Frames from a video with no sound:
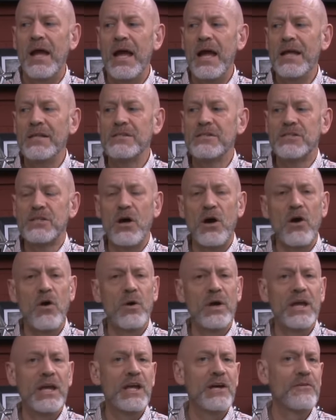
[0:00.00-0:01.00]
And
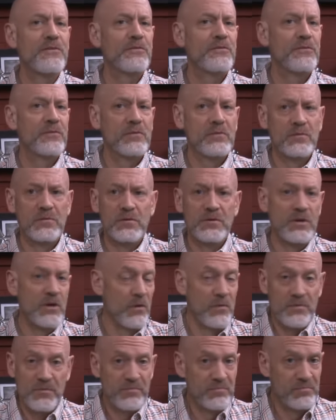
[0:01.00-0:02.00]
so if, you
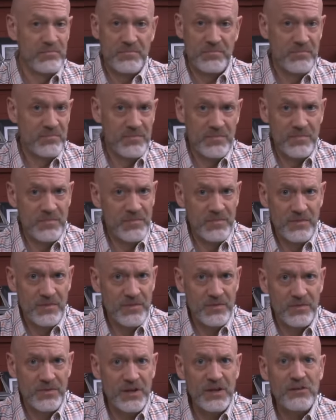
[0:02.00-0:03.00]
know,
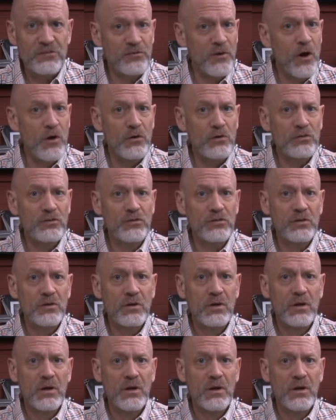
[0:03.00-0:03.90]
these folks,